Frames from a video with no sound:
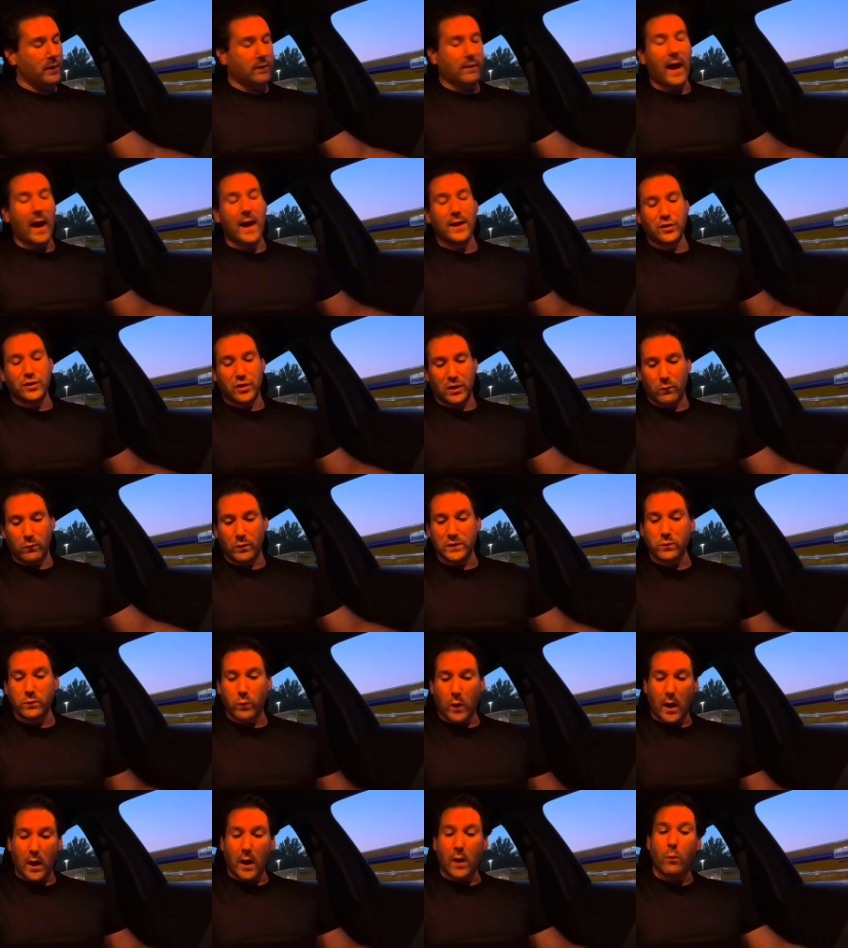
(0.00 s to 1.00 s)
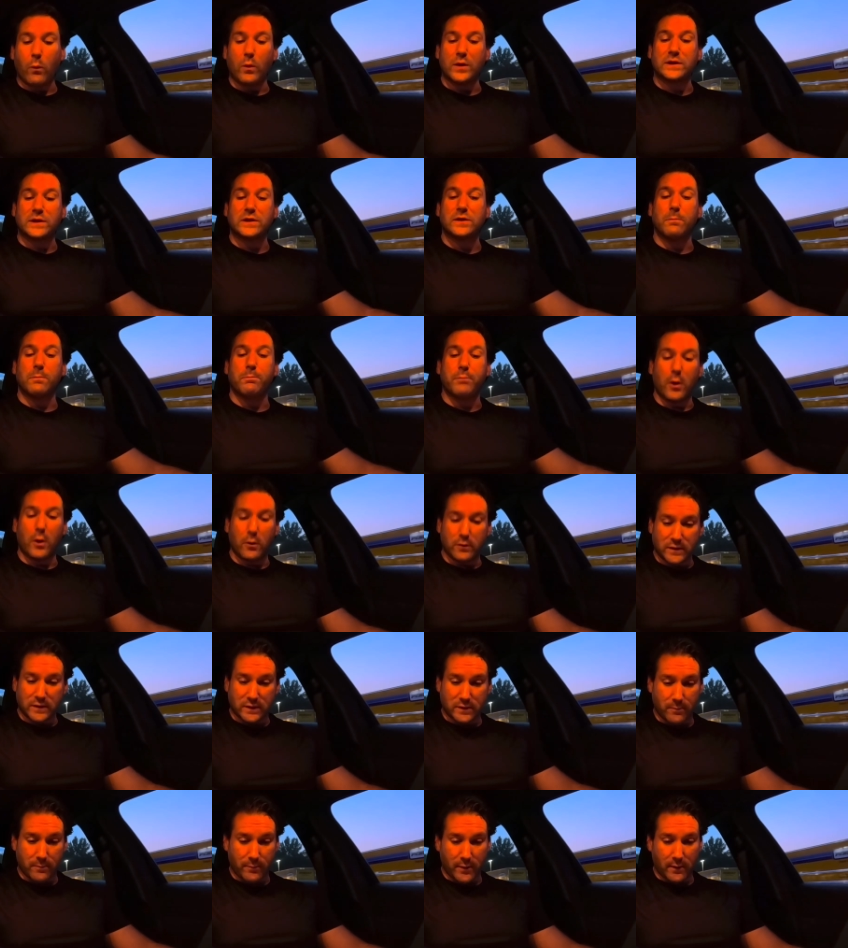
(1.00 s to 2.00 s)
tension was where it was
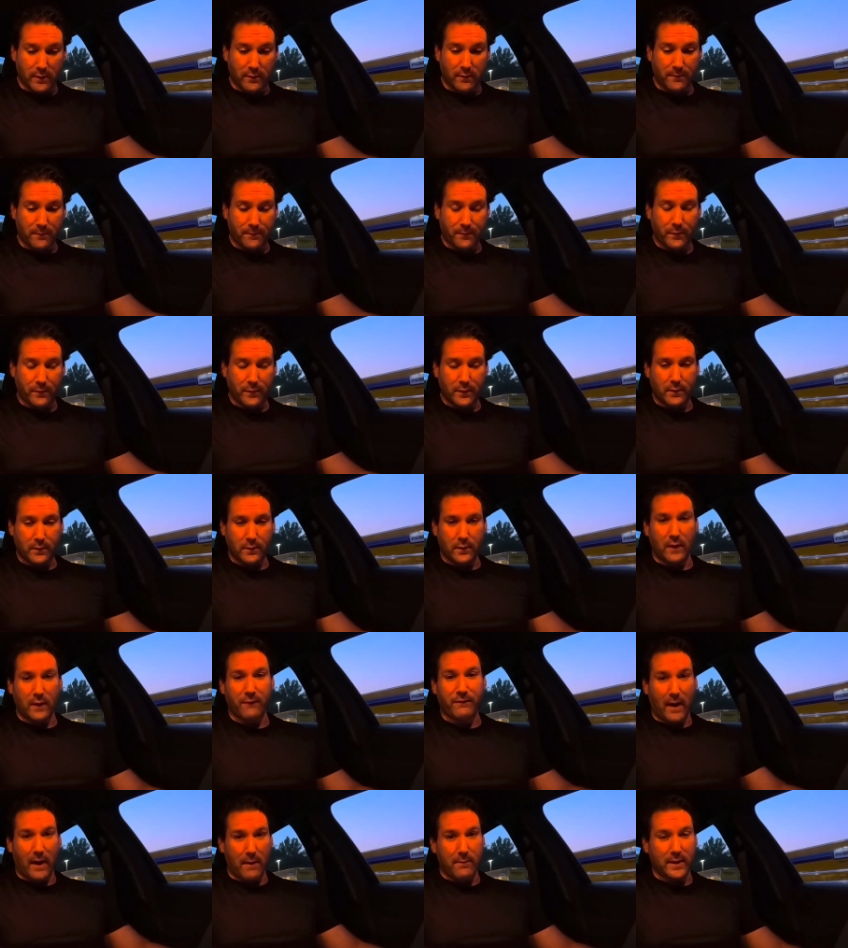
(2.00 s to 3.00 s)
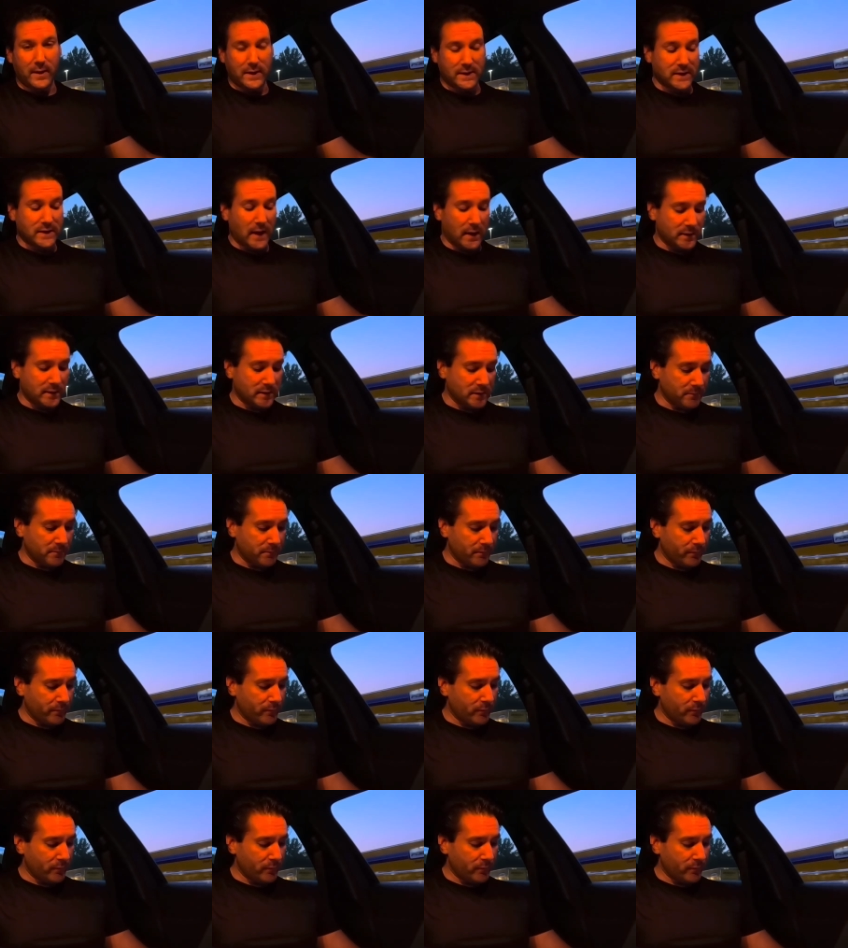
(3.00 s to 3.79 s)
supposed to be, if that makes sense.